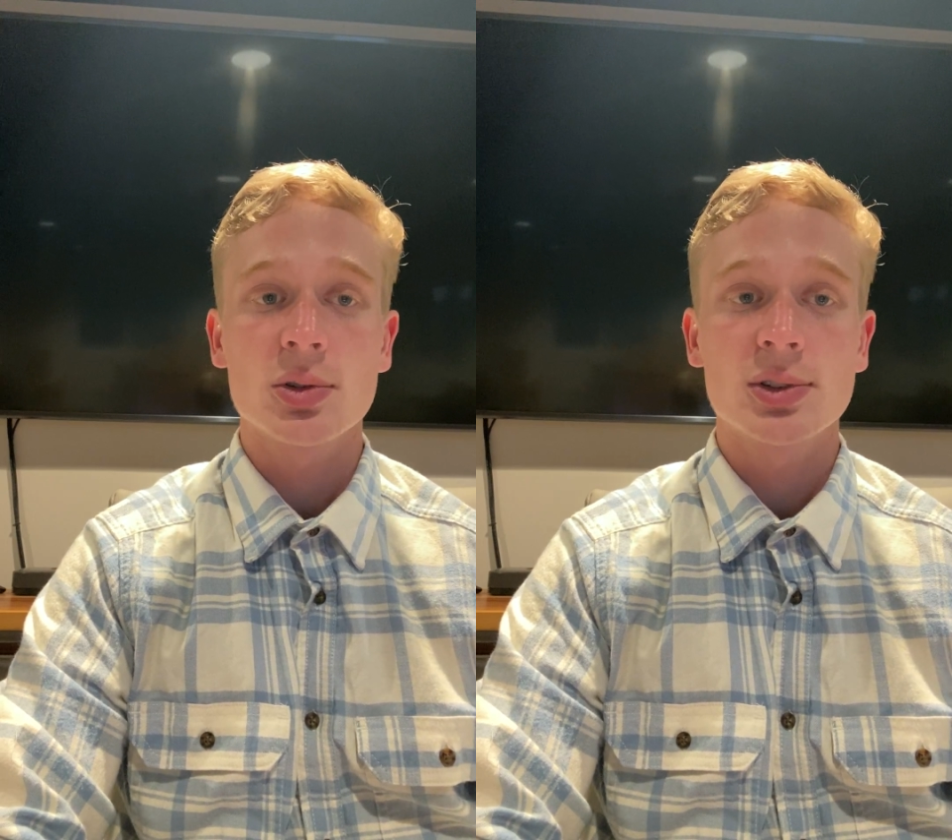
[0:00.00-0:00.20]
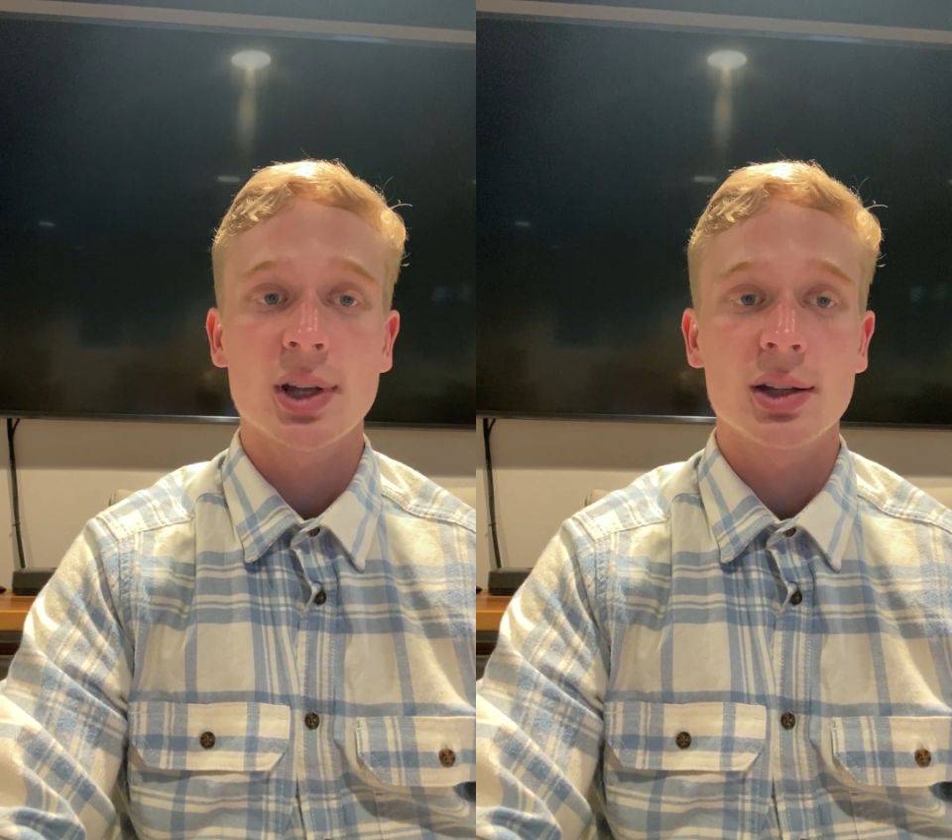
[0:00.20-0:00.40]

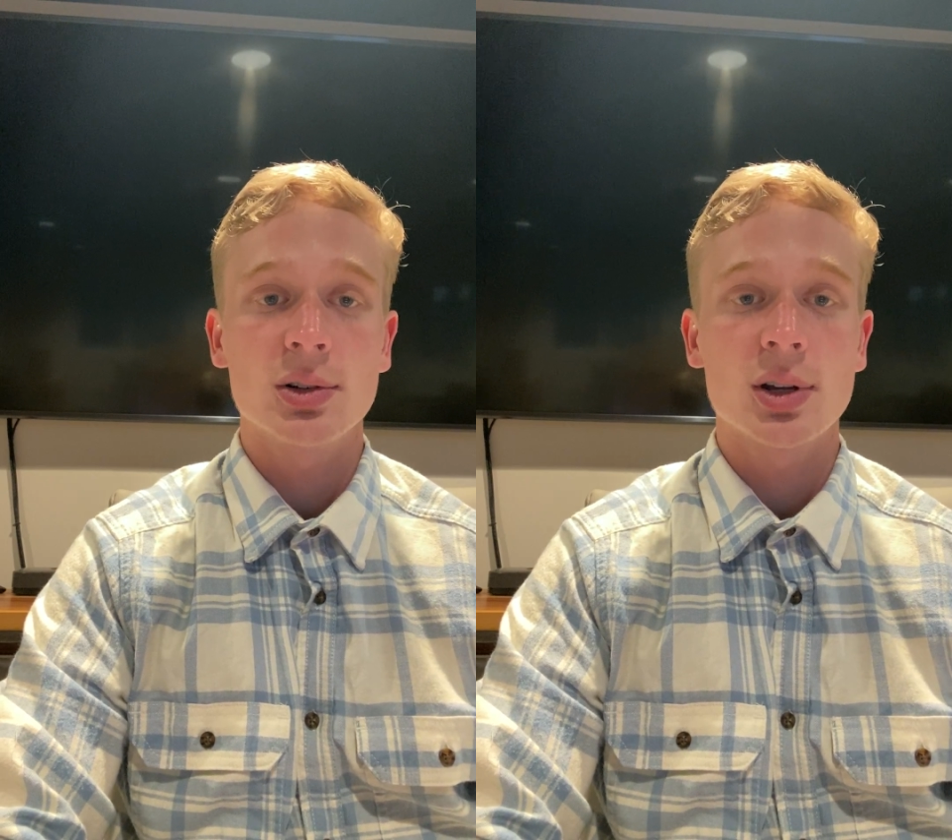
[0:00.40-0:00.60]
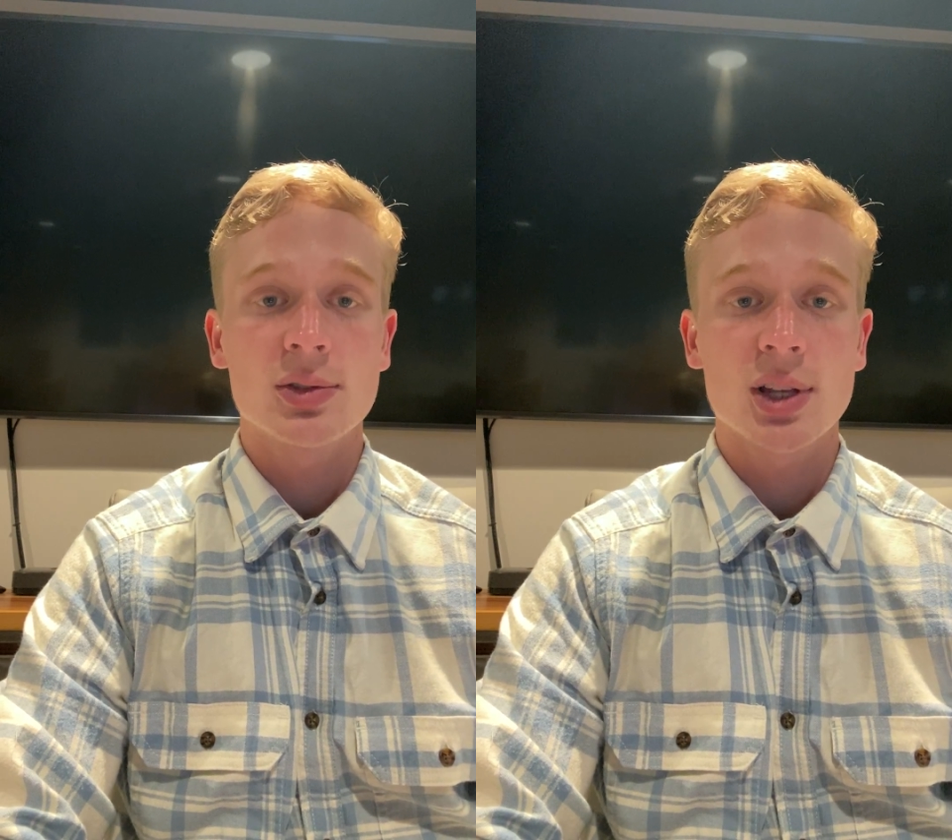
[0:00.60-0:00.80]

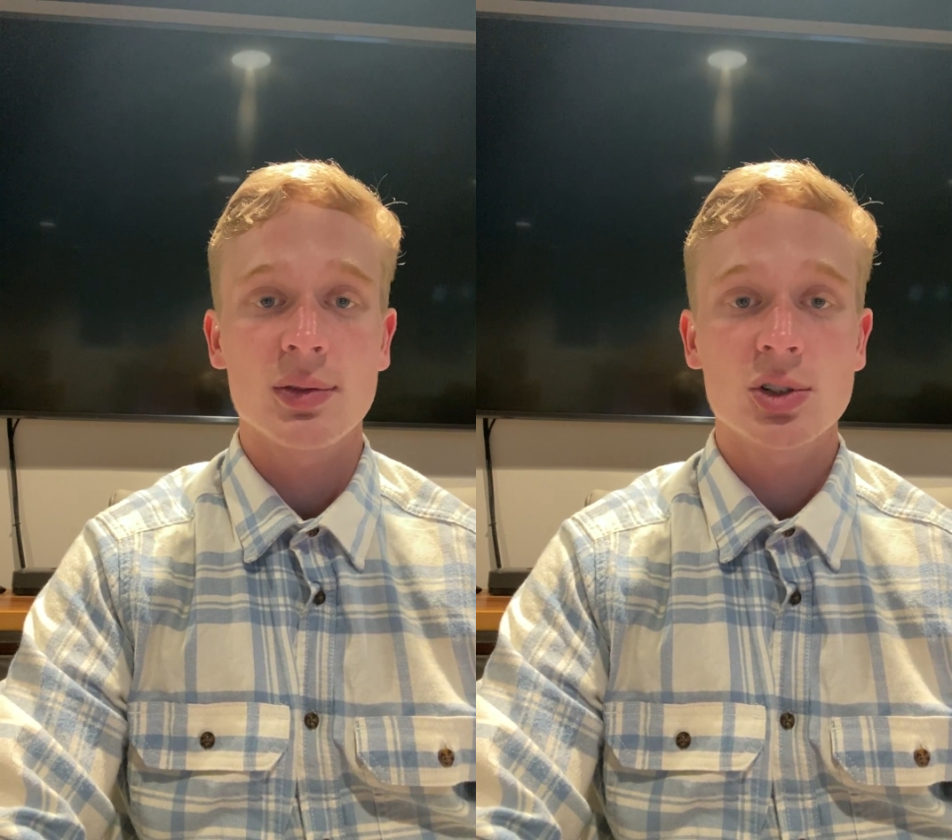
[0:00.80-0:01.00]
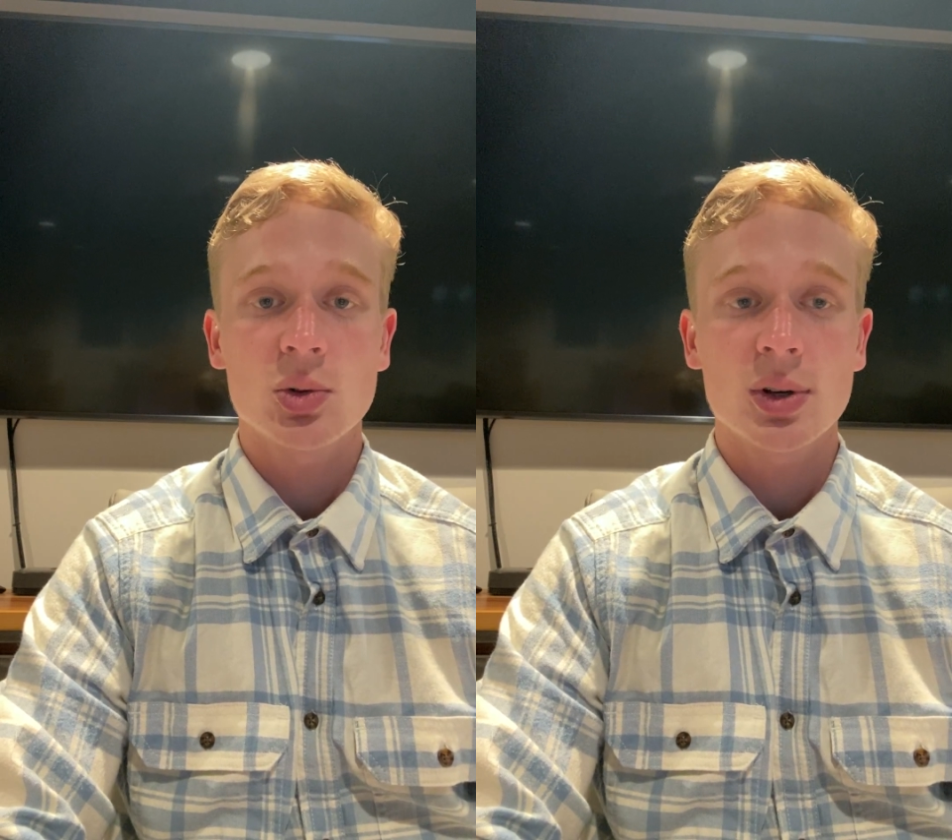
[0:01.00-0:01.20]
standard of
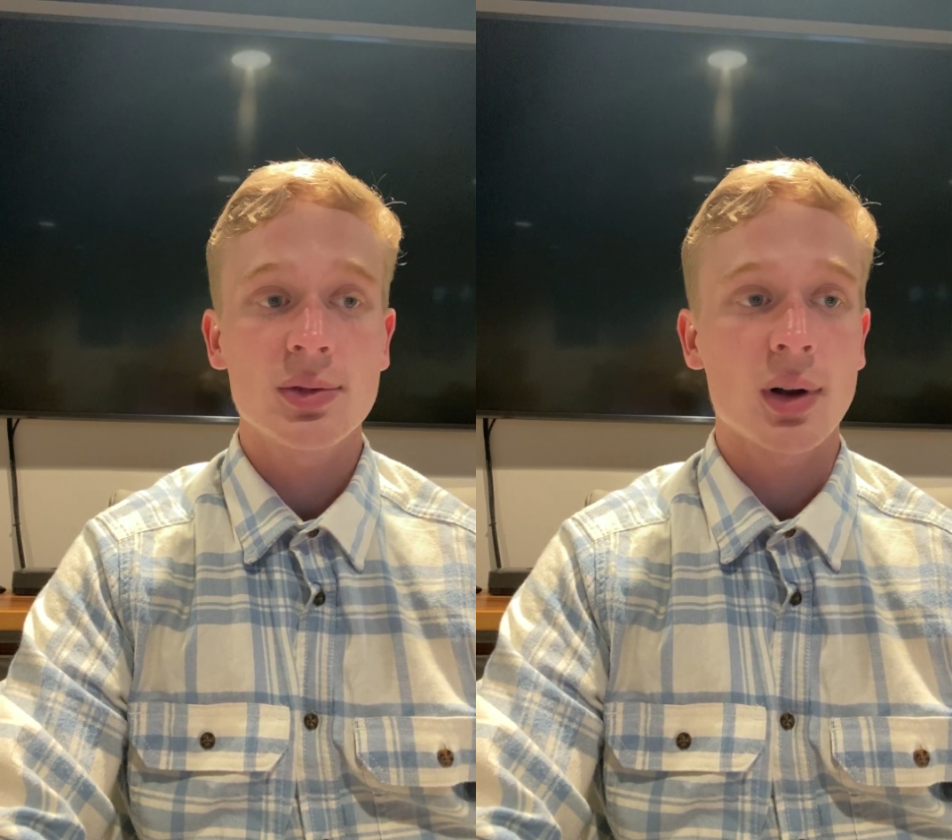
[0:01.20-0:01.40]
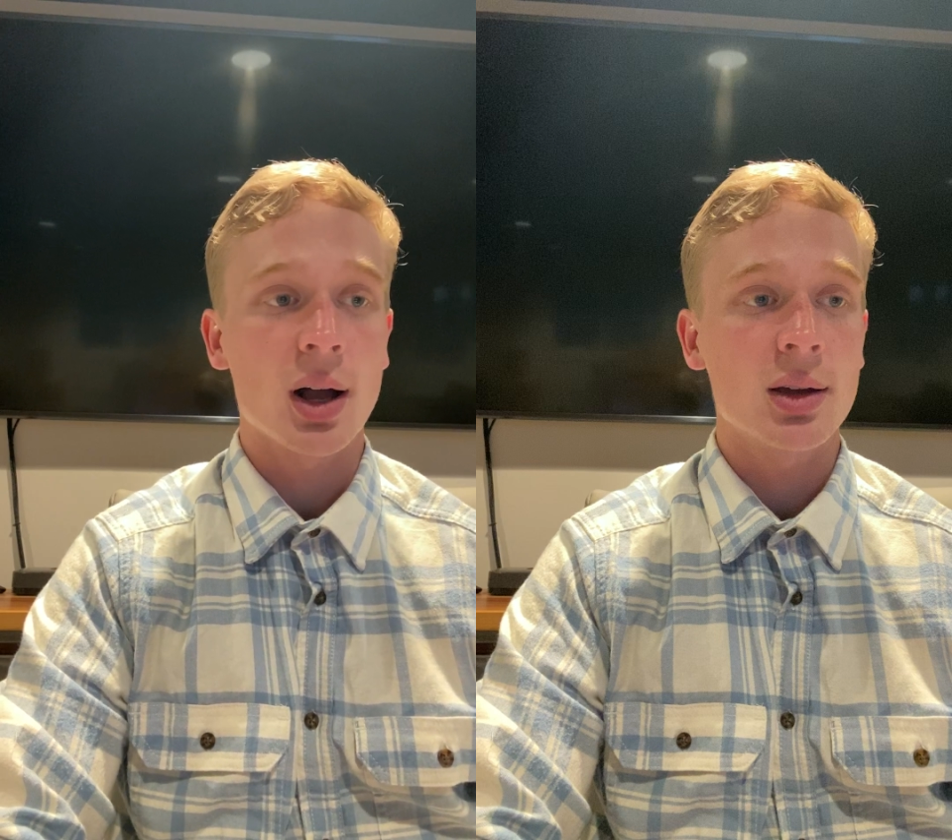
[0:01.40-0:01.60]

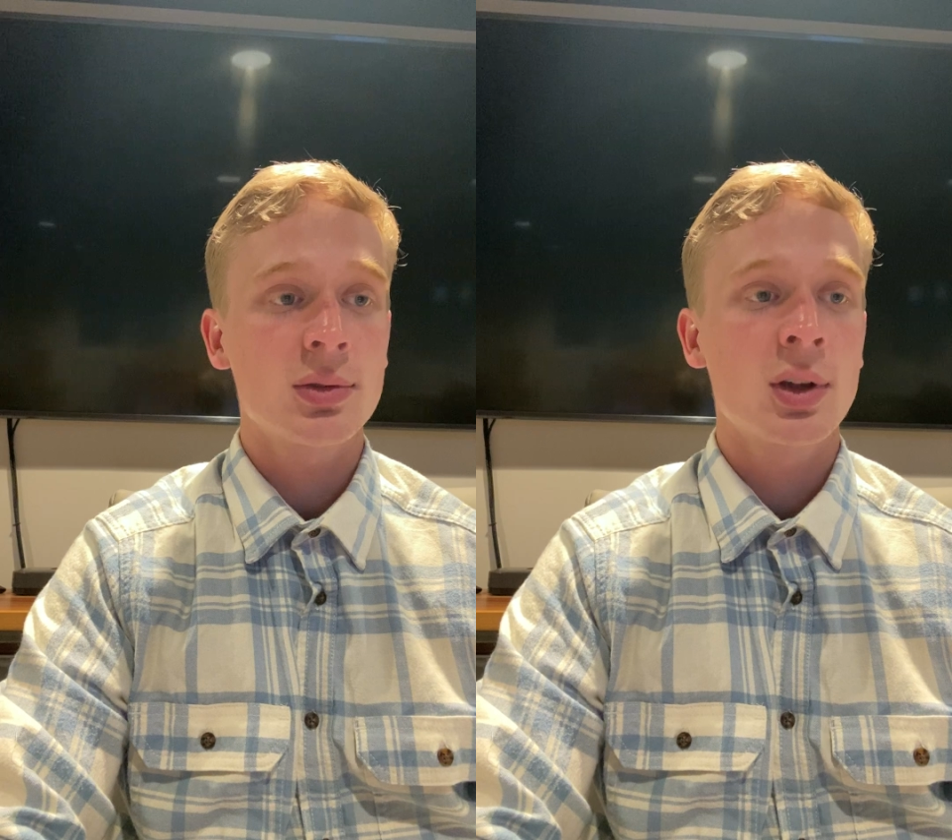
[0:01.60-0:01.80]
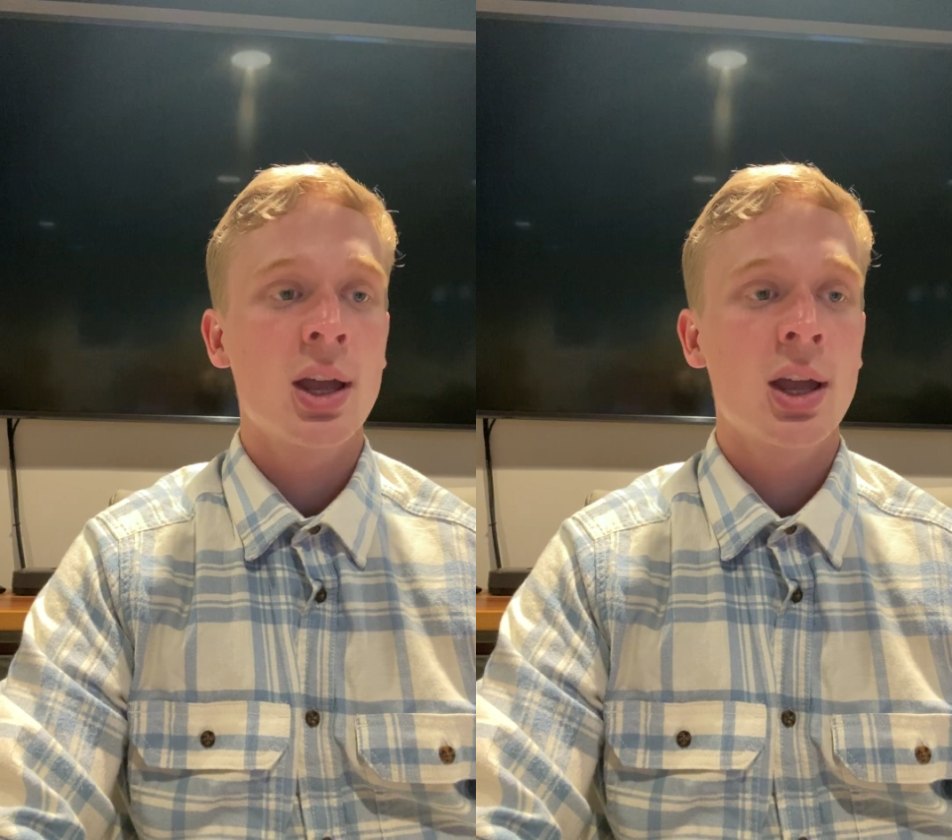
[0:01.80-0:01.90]
$7.25.